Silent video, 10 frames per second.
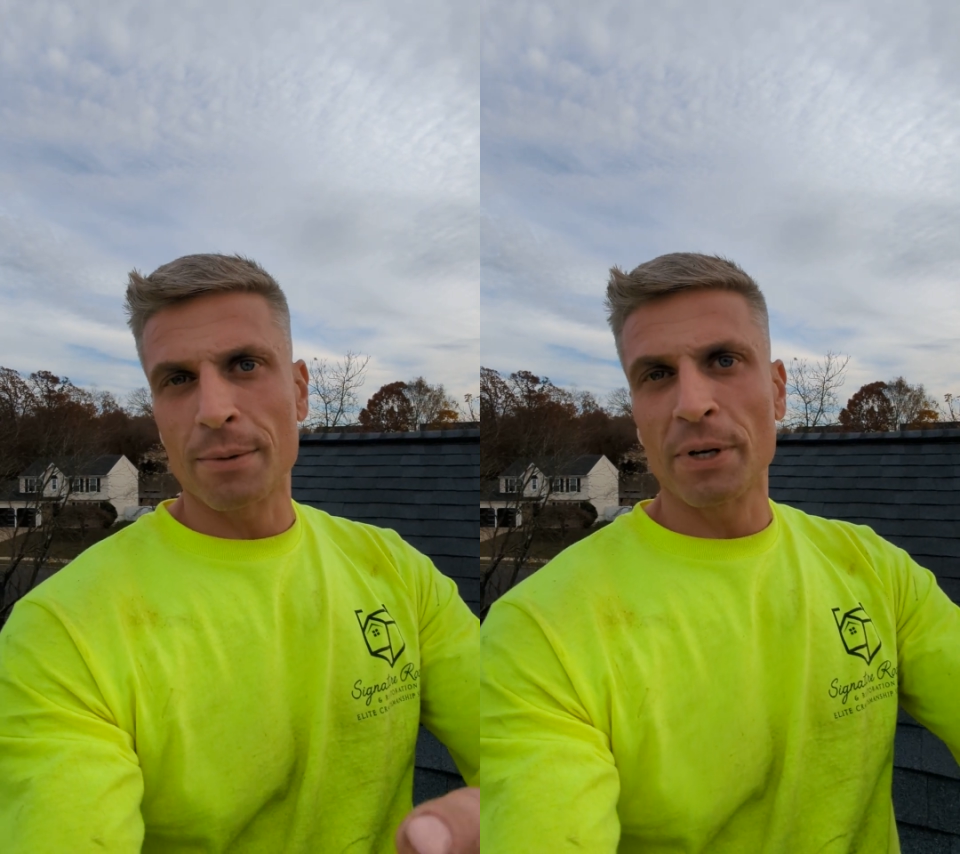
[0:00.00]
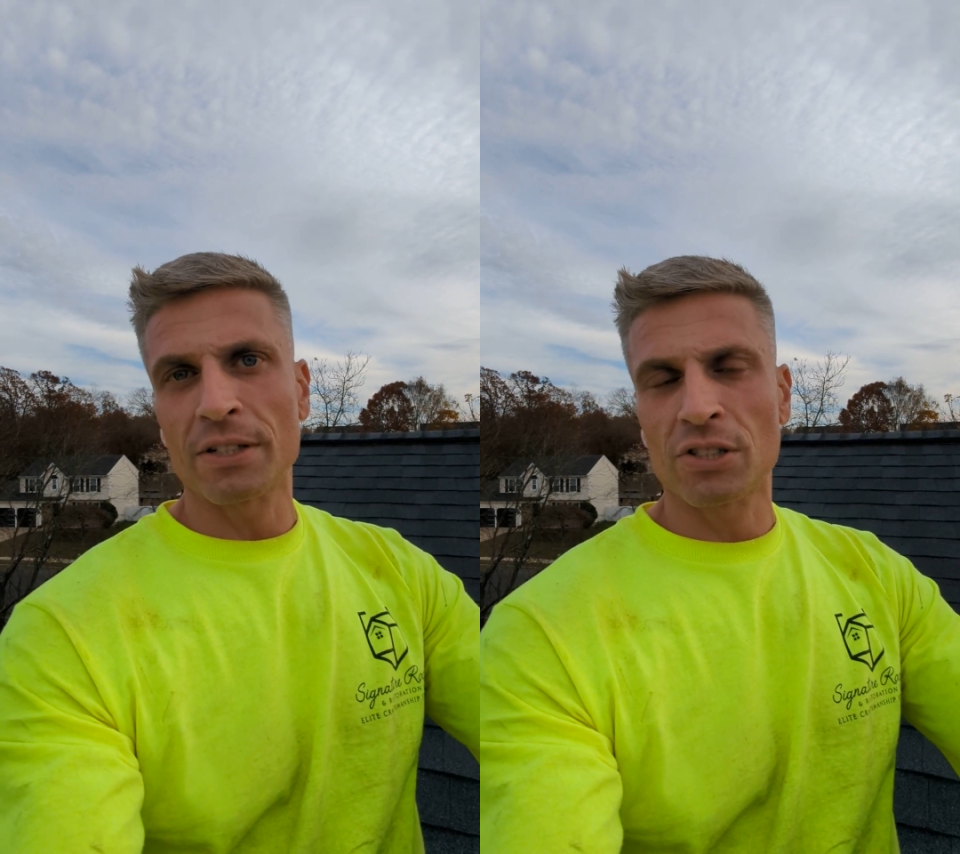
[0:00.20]

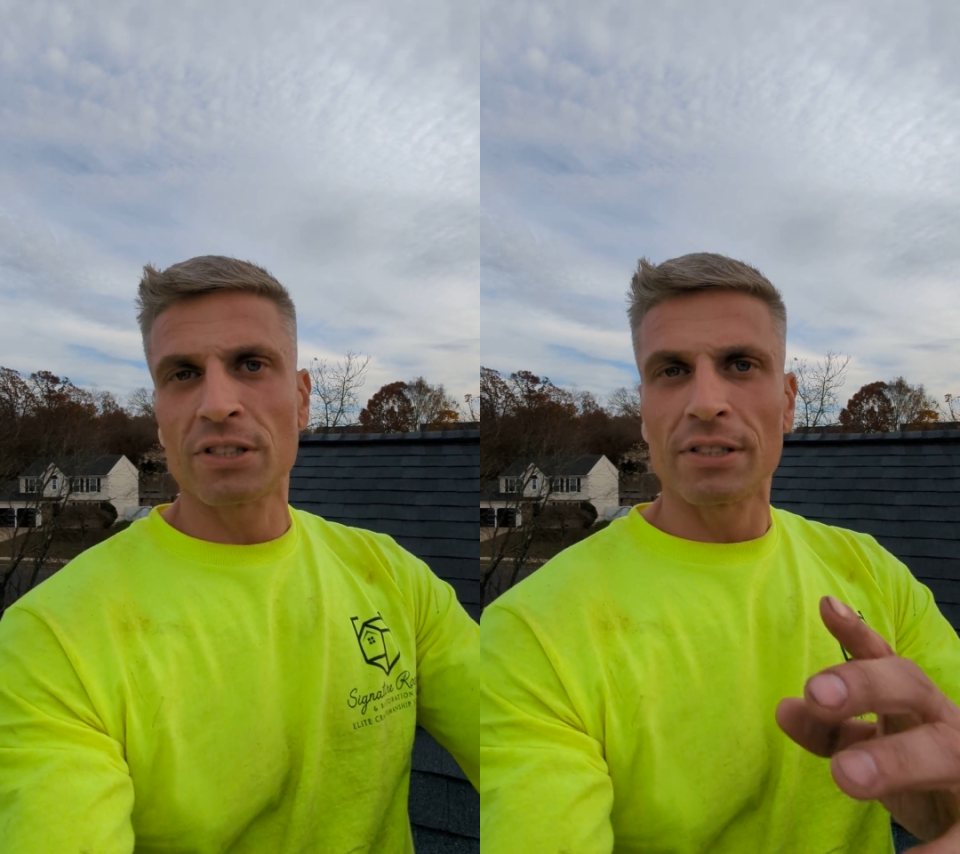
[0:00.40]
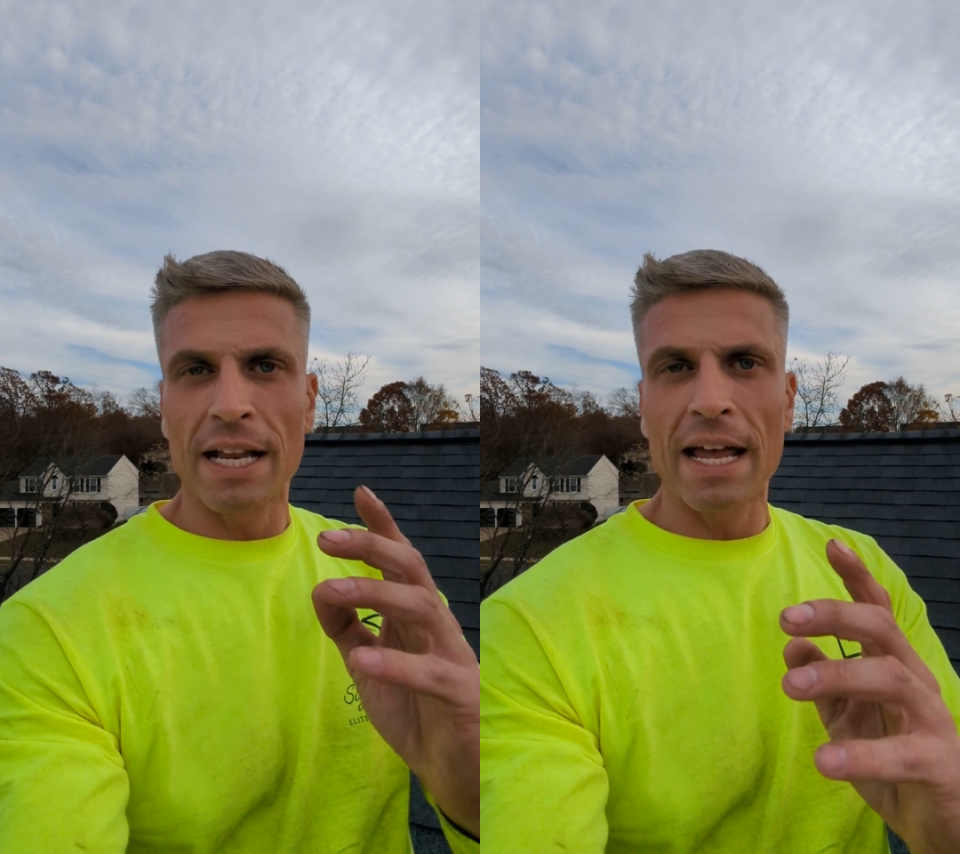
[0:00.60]
but it's
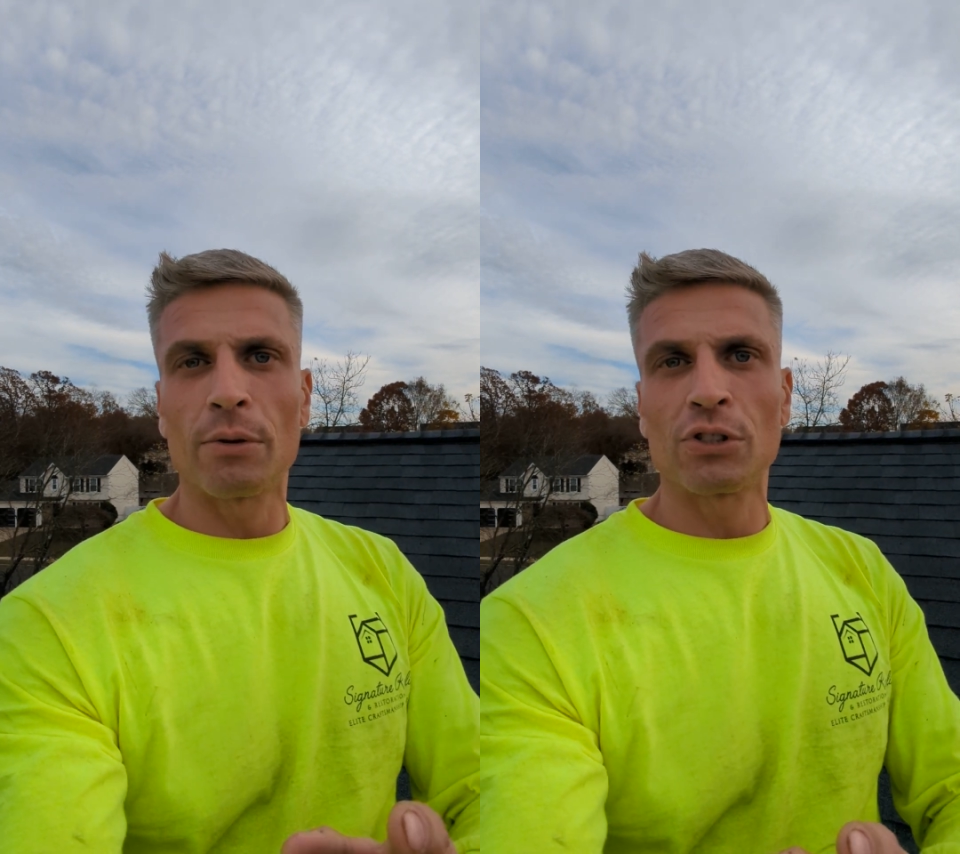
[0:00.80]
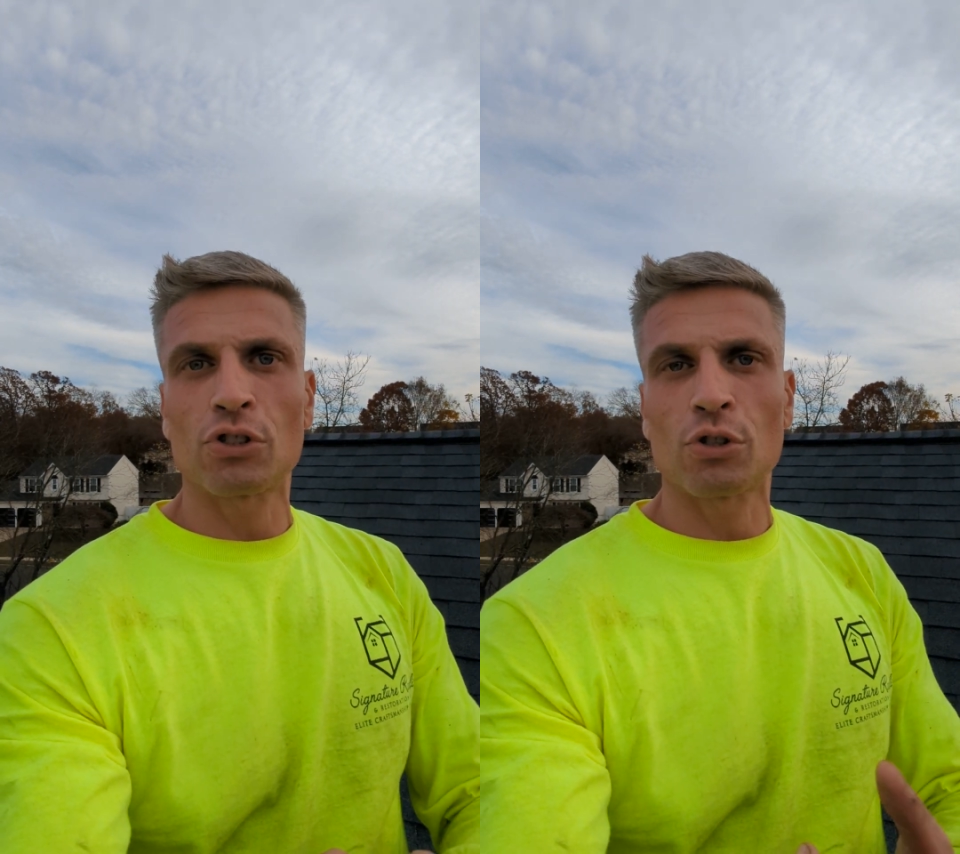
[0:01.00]
now
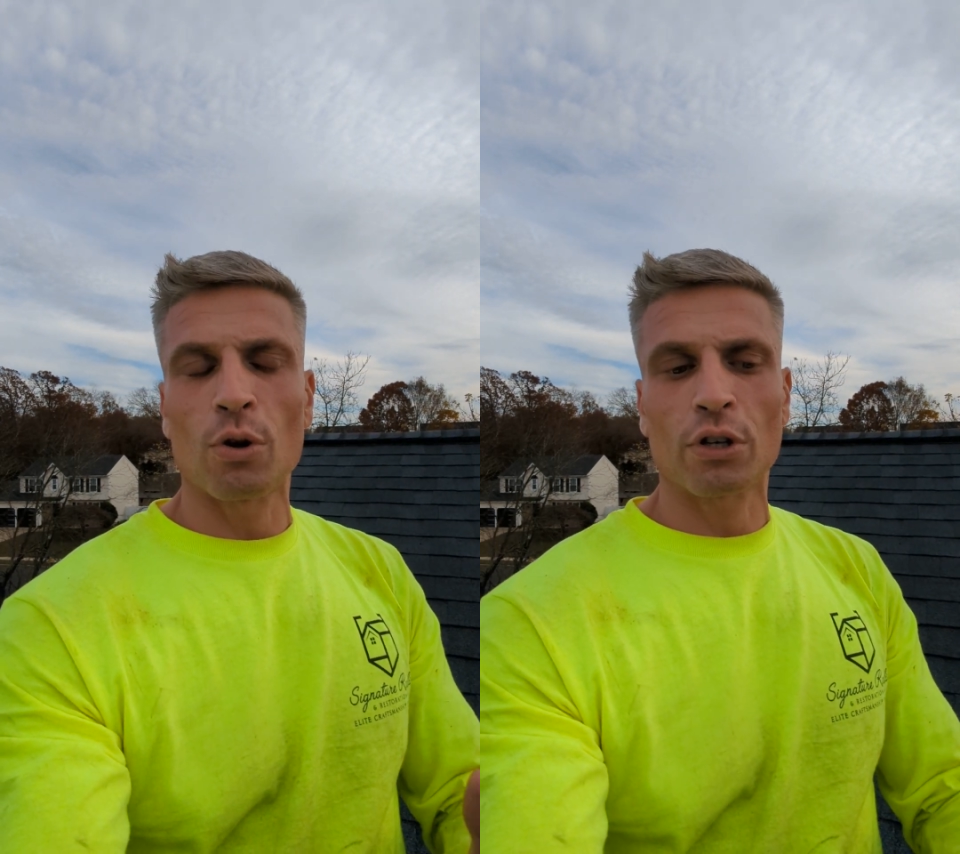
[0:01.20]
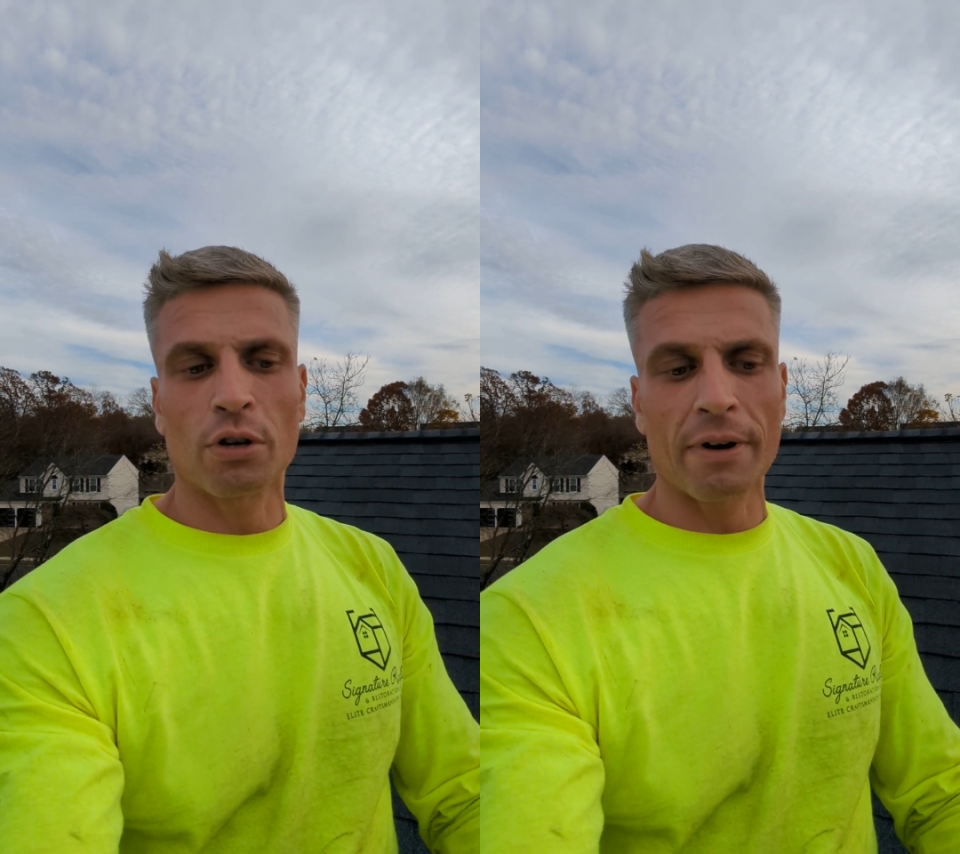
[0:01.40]

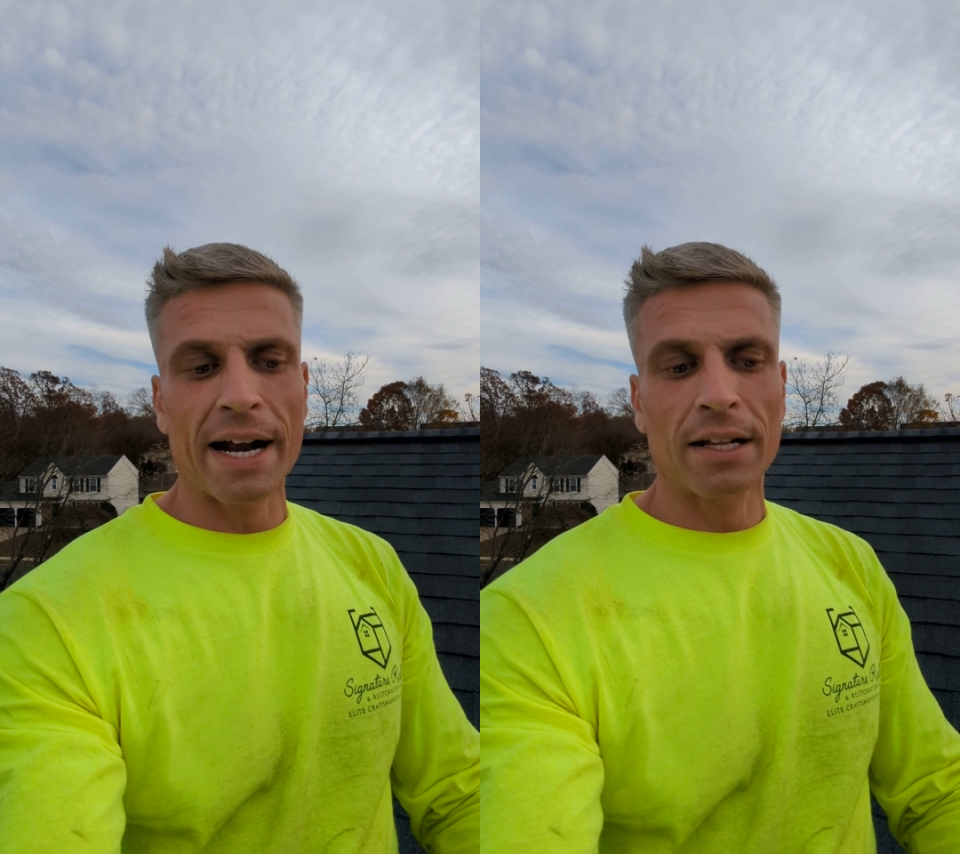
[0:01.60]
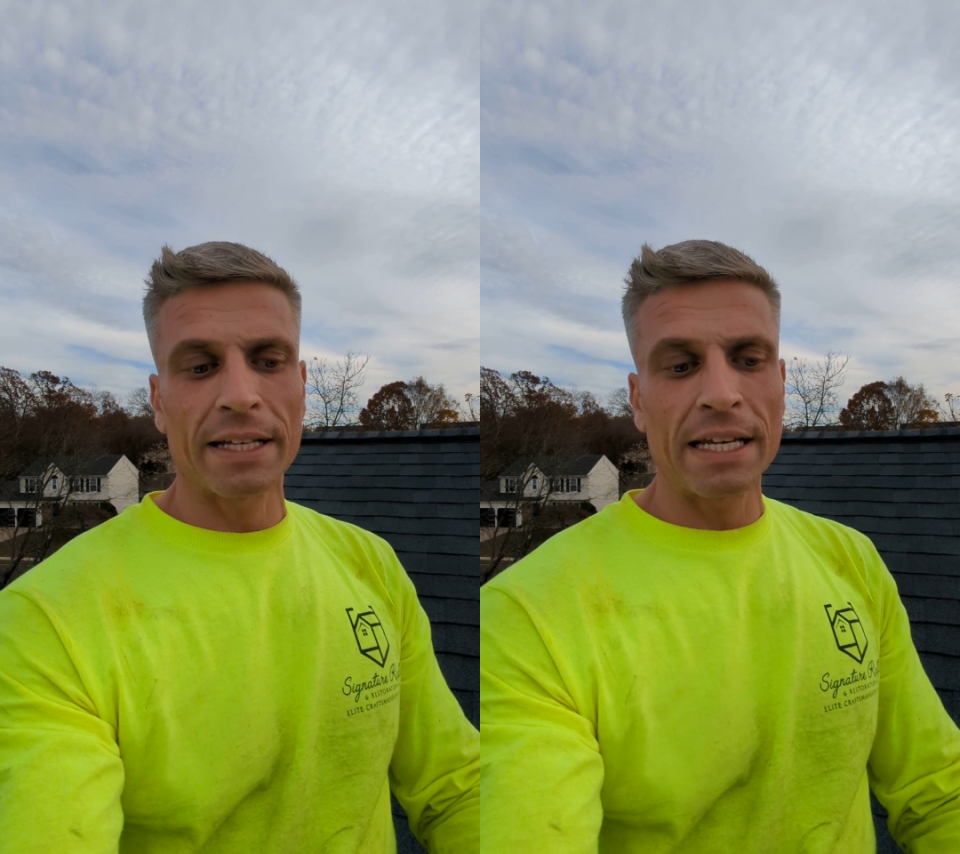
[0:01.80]
installed
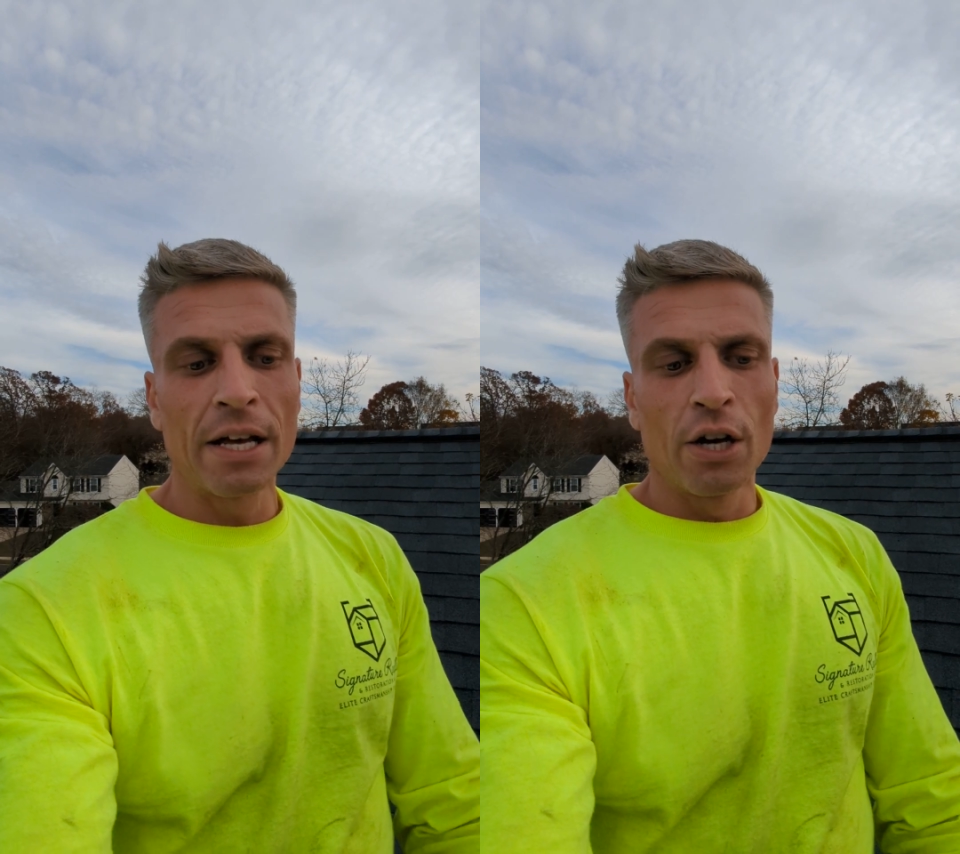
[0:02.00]
correctly